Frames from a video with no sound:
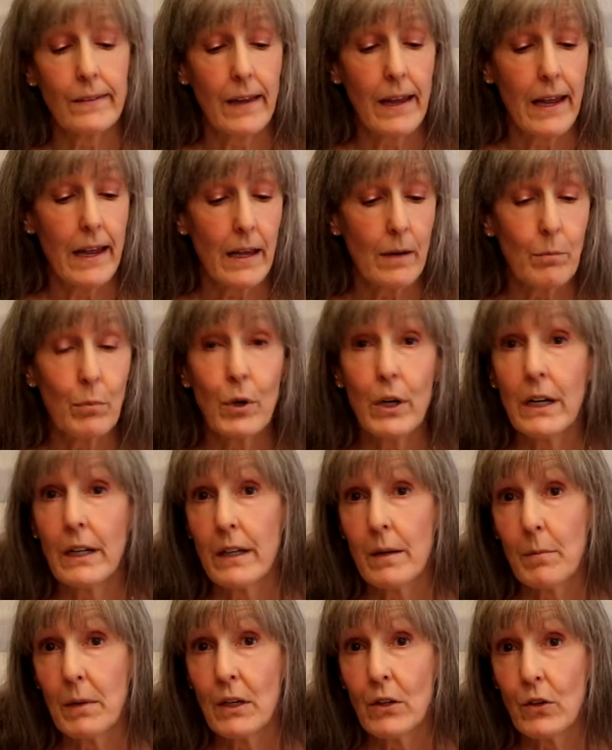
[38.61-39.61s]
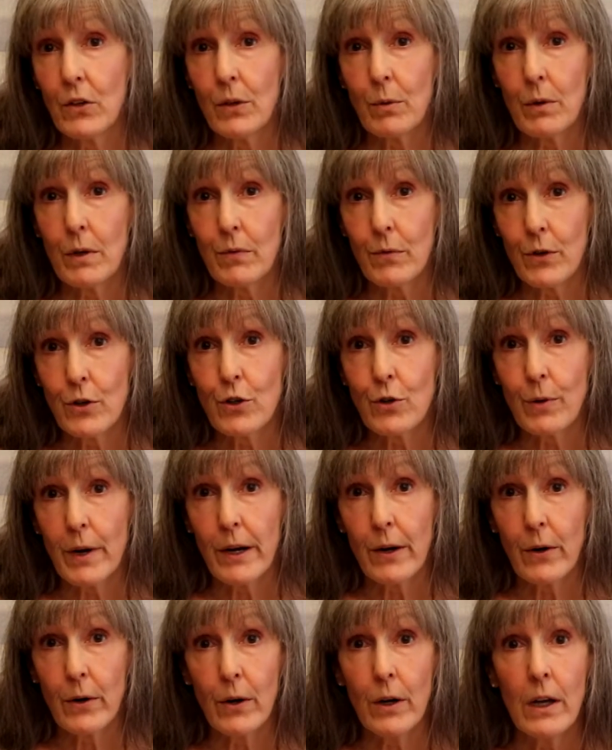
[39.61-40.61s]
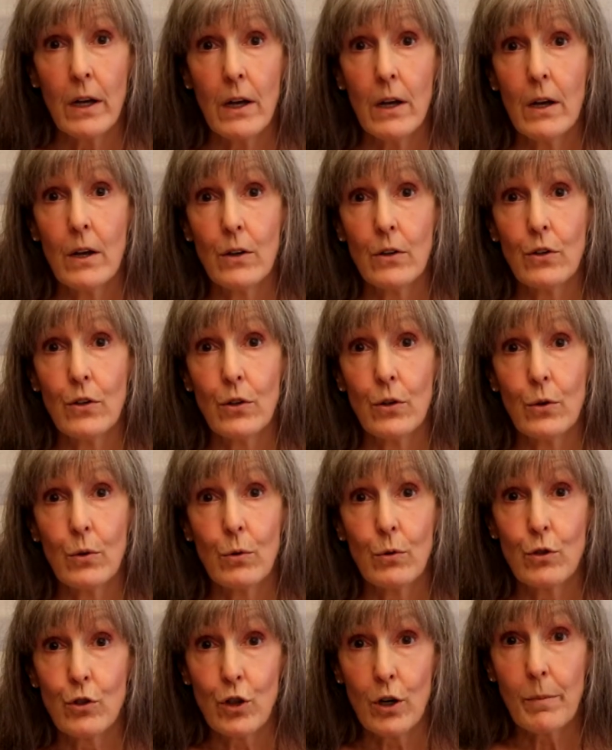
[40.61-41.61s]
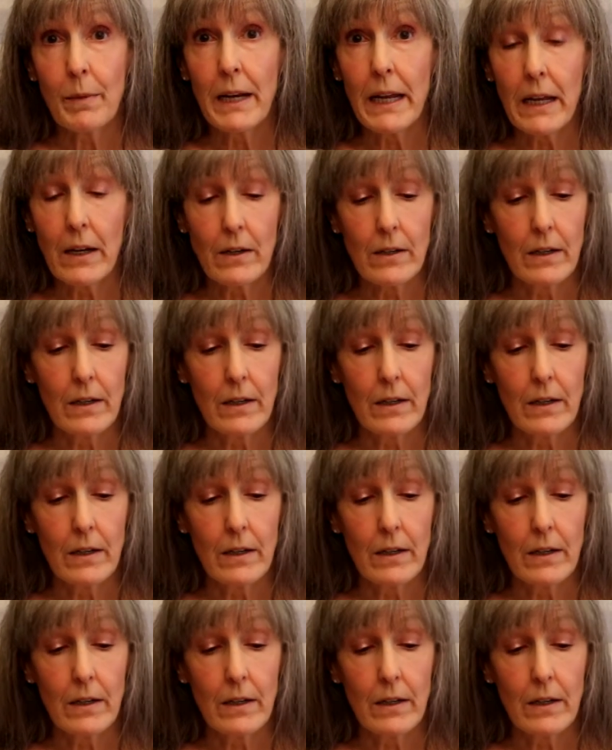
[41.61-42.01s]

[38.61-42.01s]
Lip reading: and putting them into the refrigerator to germinate.